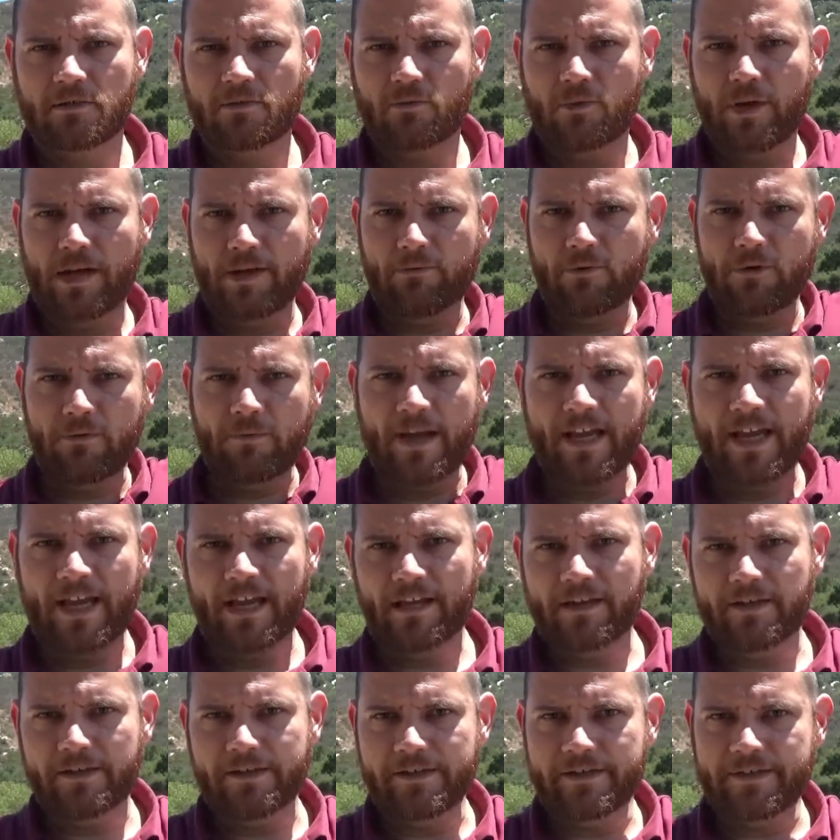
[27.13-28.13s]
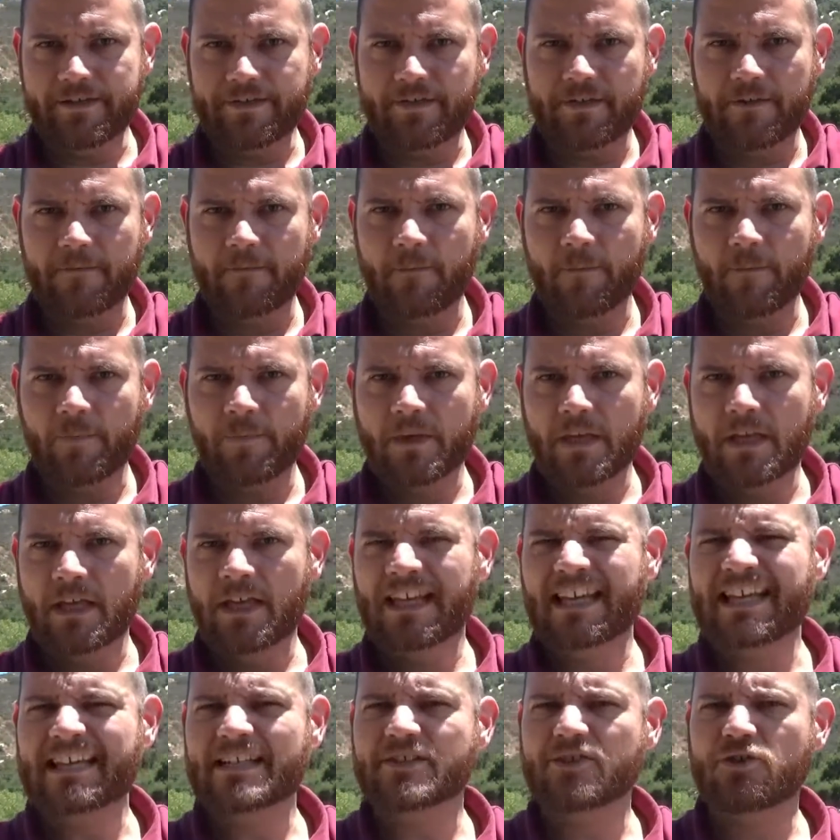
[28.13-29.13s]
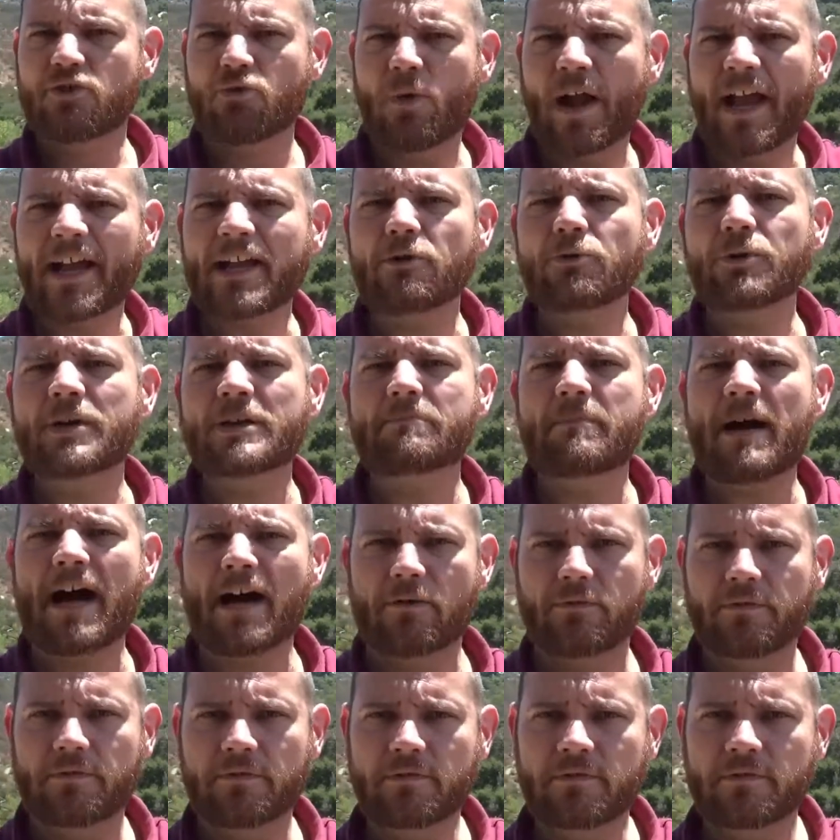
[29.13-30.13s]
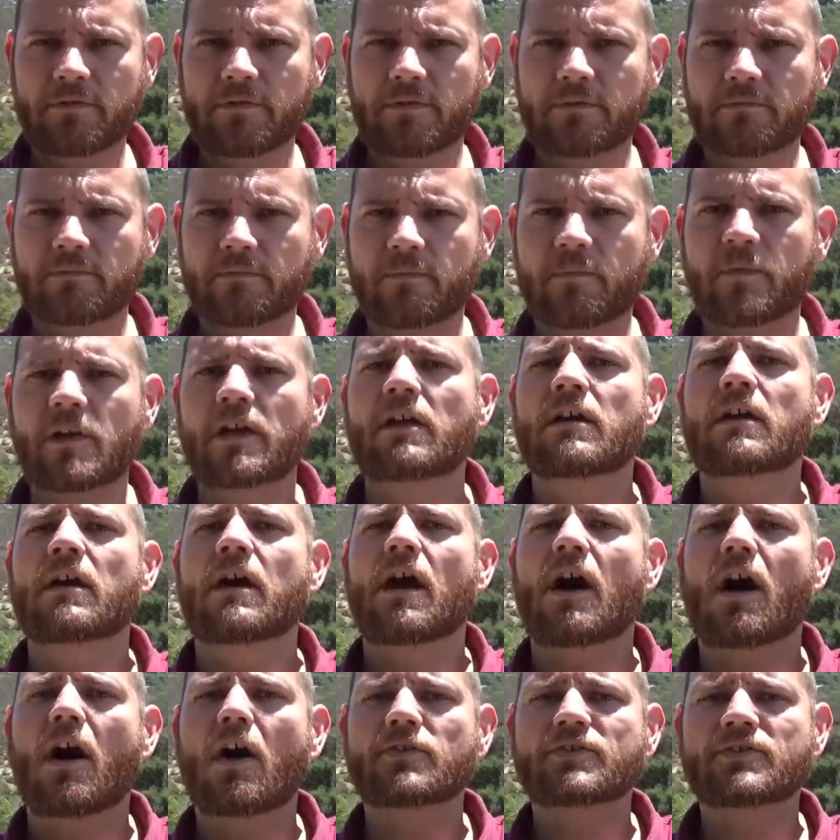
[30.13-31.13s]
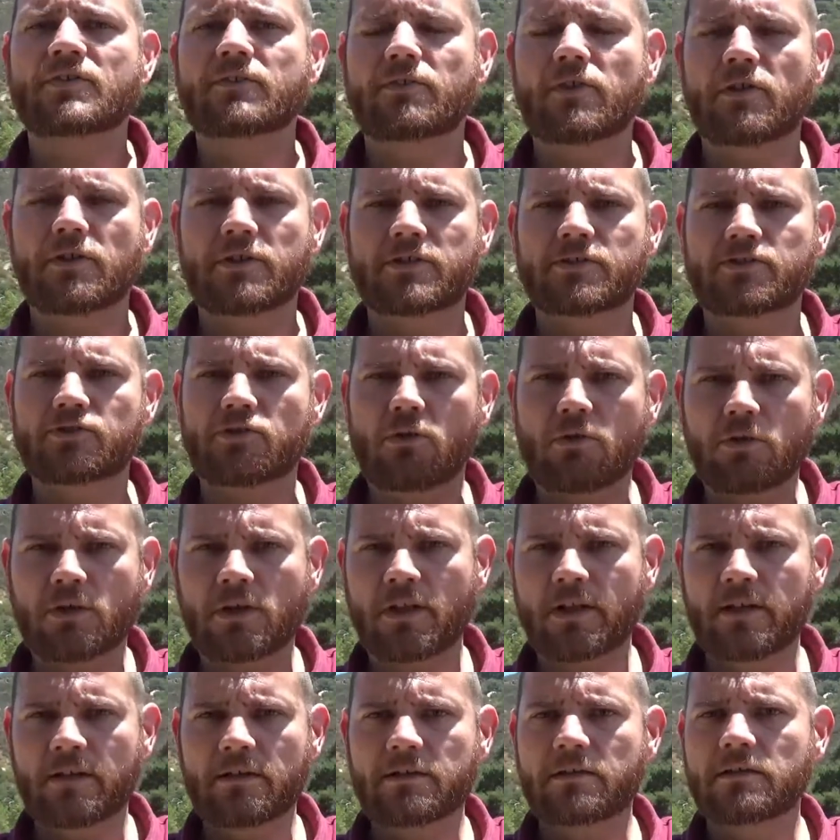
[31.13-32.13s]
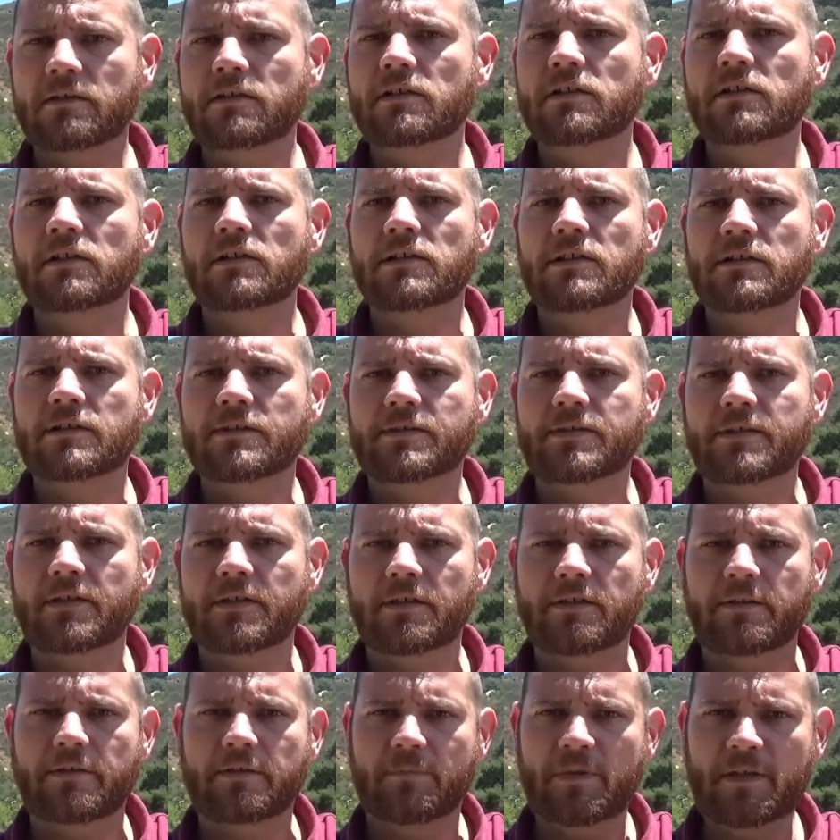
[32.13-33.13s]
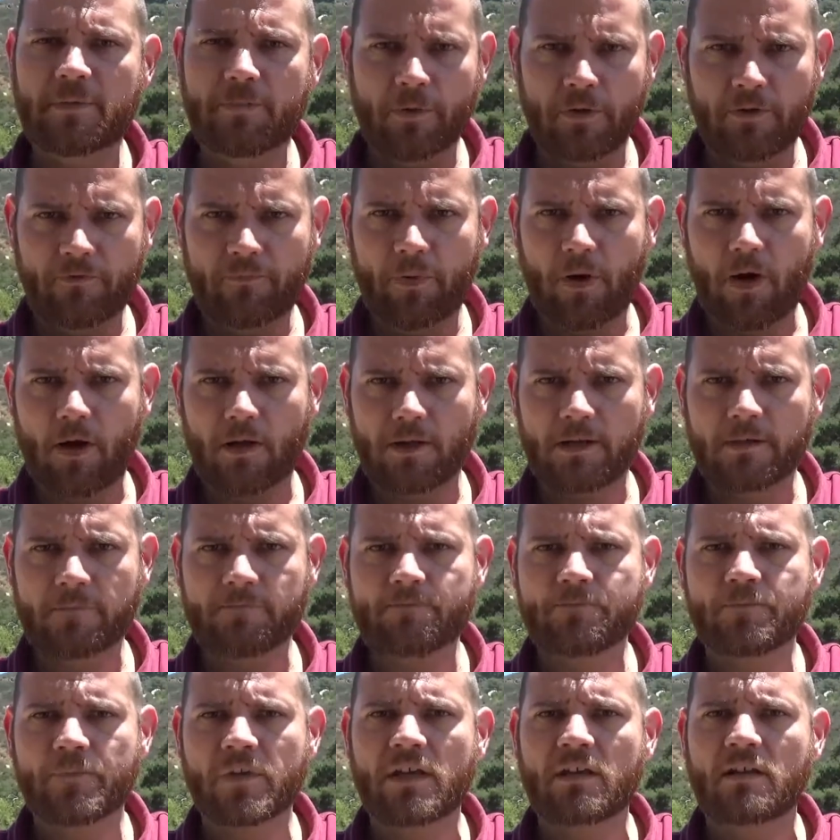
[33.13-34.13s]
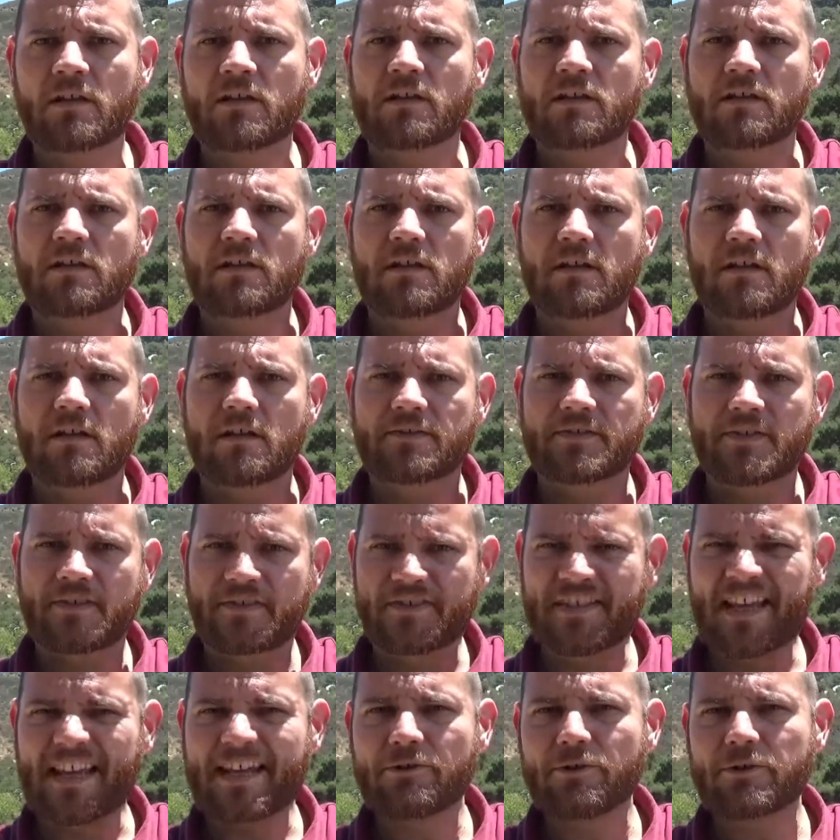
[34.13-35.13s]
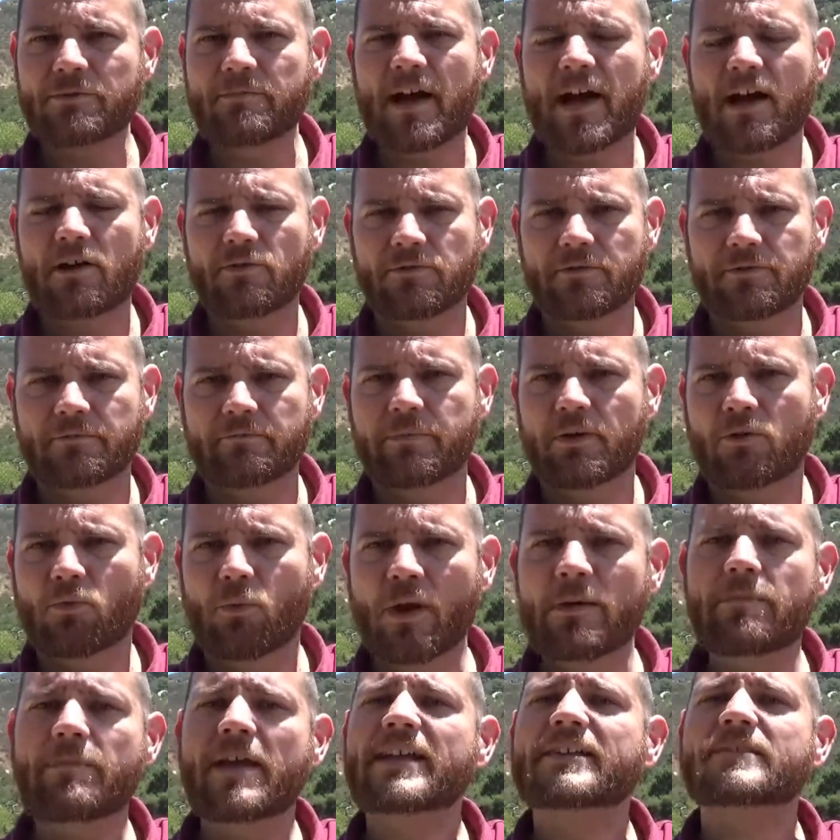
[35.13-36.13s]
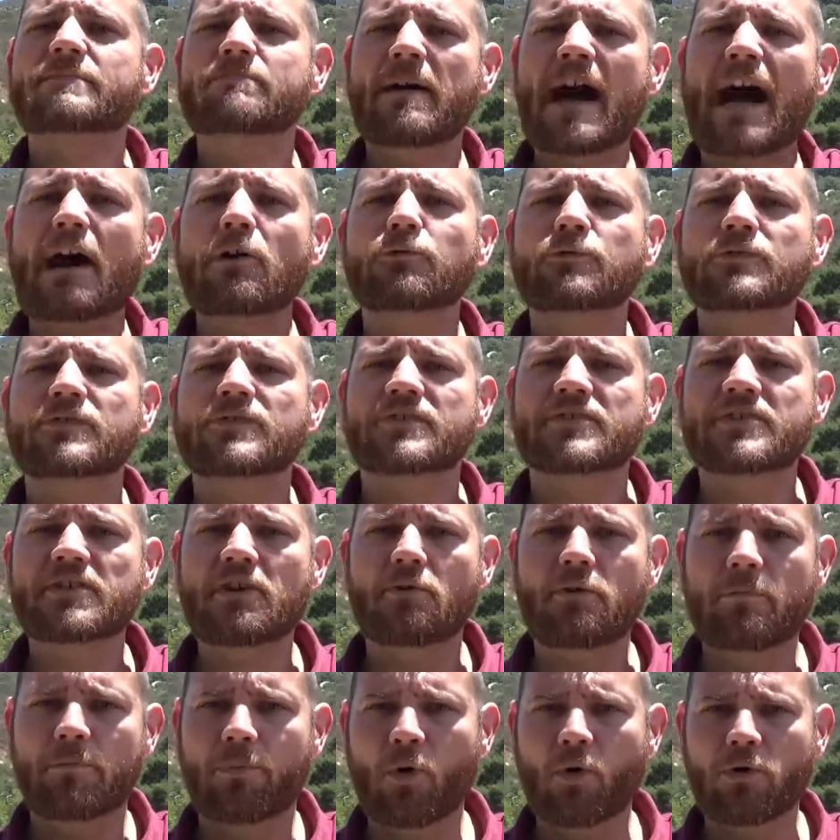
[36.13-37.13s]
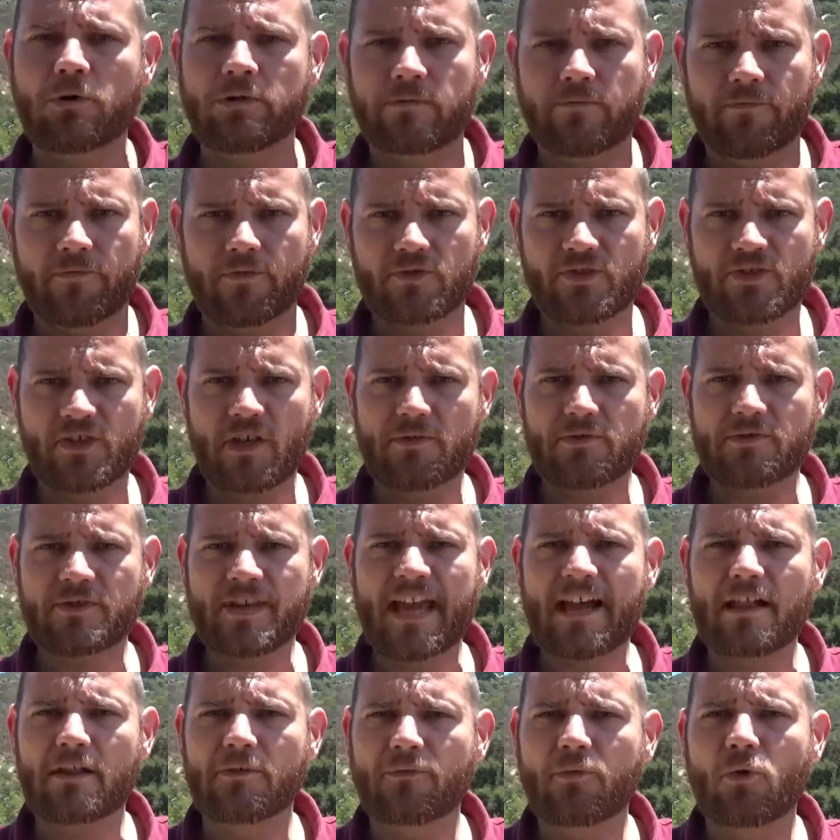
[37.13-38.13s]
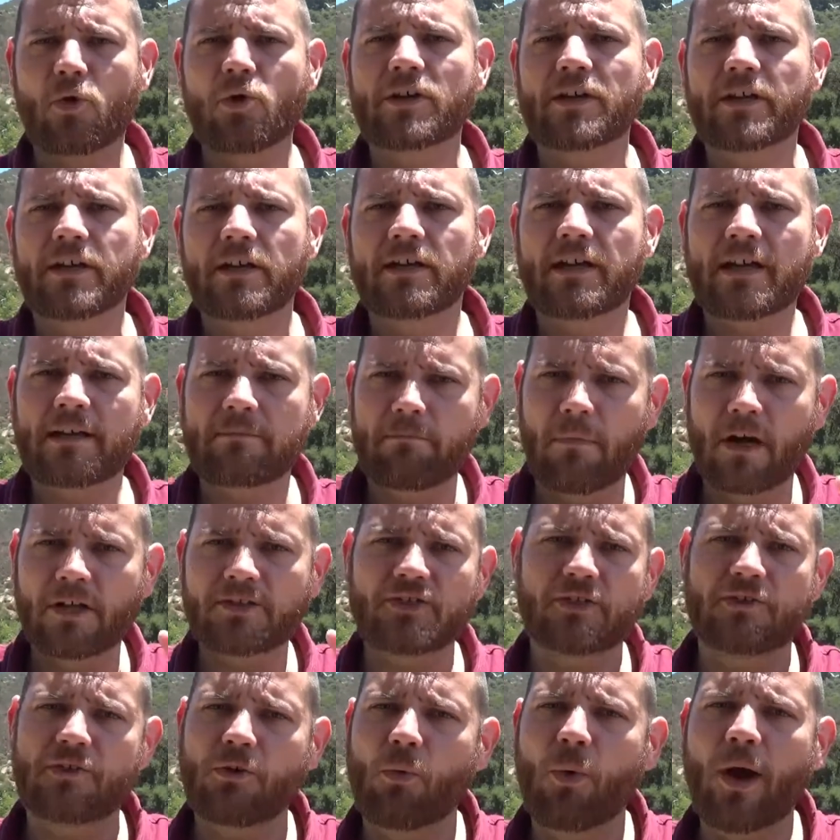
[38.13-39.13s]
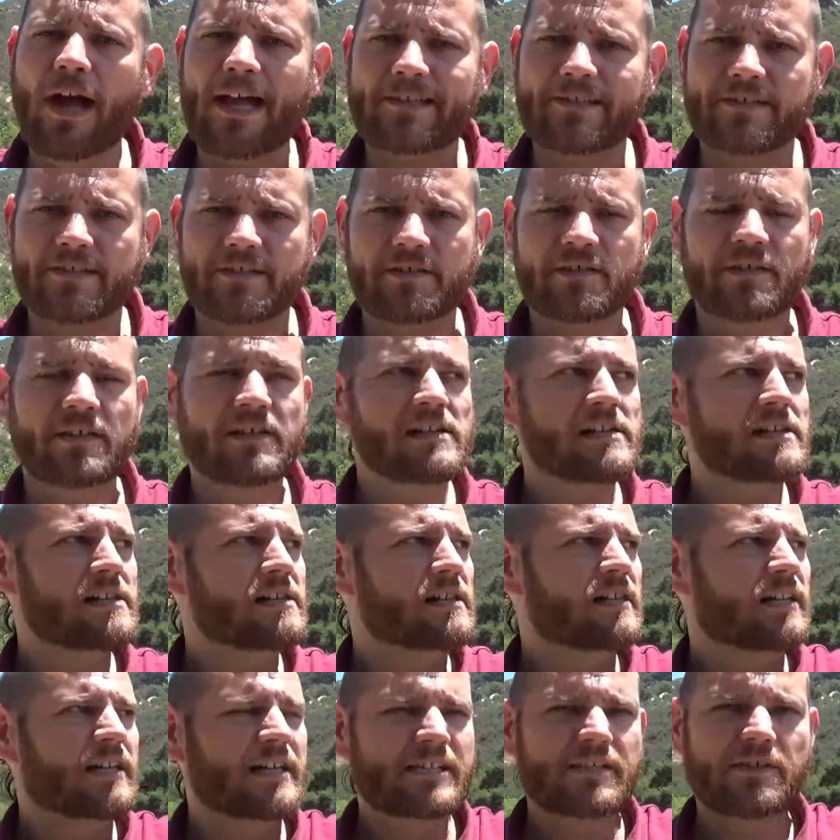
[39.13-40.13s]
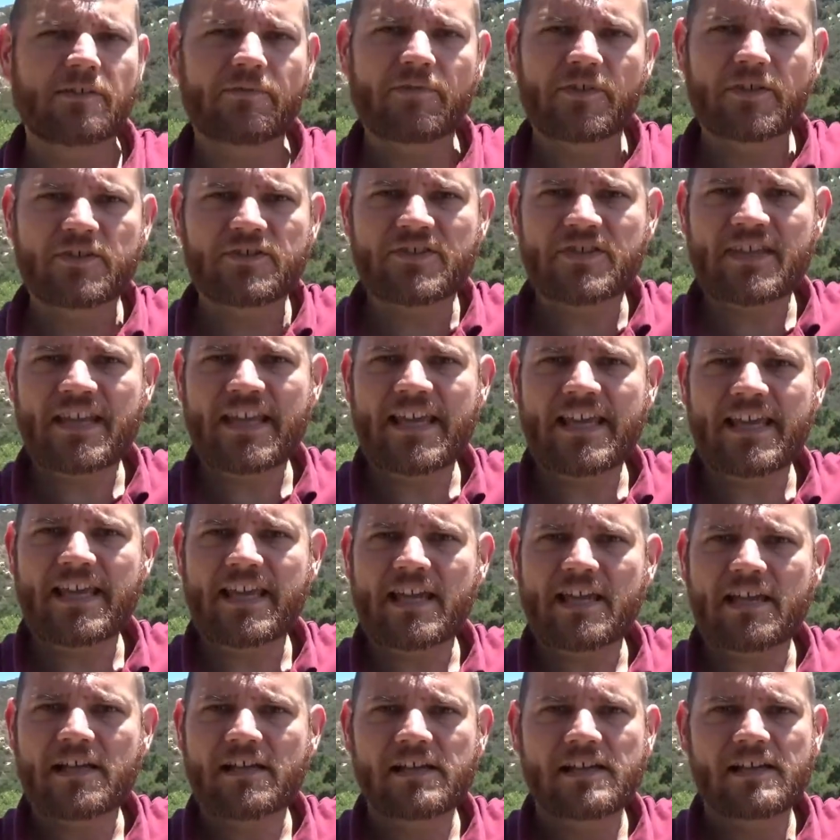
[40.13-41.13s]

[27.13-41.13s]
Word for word: right where my hand is, is Gregory Mountain, also known as Chokla to the people of Pala. It's a sacred mountain, but what makes mountains so important for Southern California and much of the West is if you see,